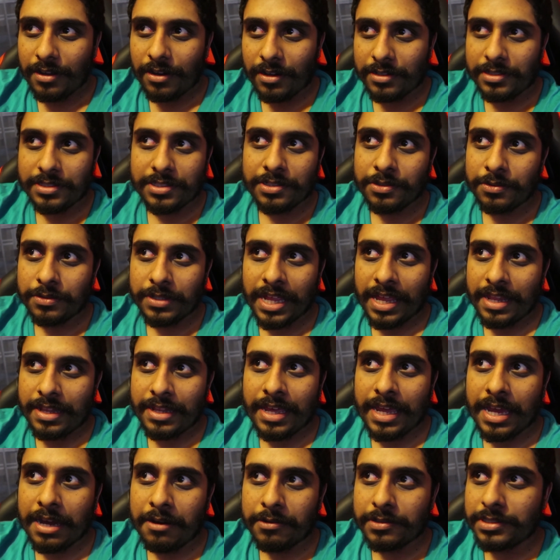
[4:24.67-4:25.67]
Until that
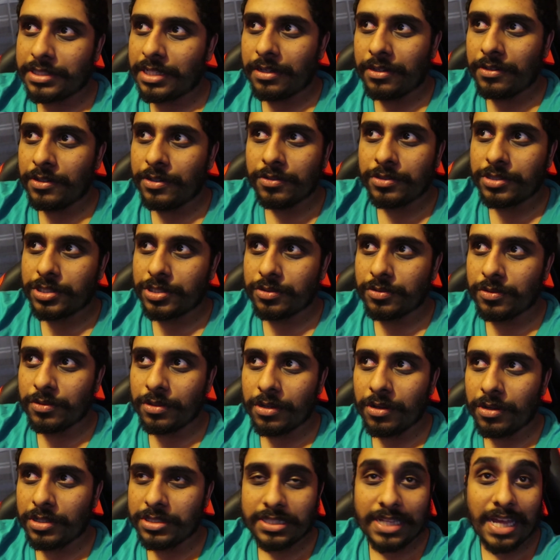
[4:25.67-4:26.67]
day, I wasn't used to
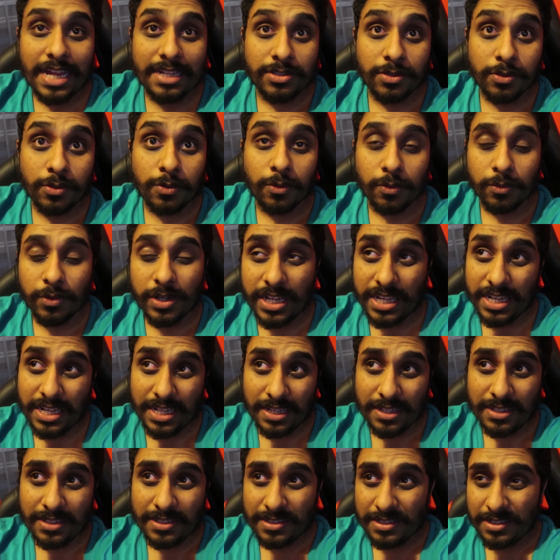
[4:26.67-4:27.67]
loss at all,
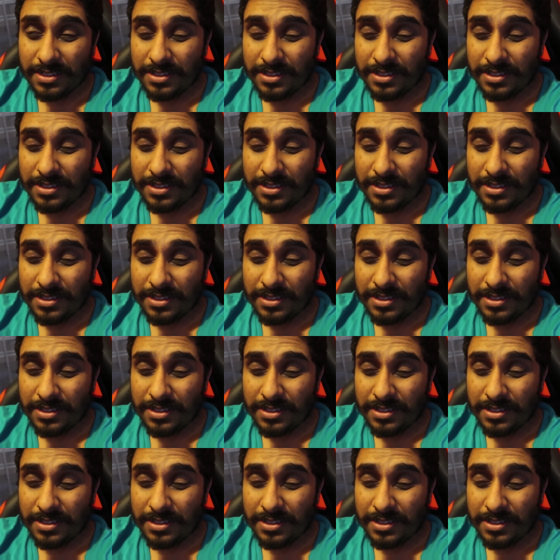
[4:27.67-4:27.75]
really.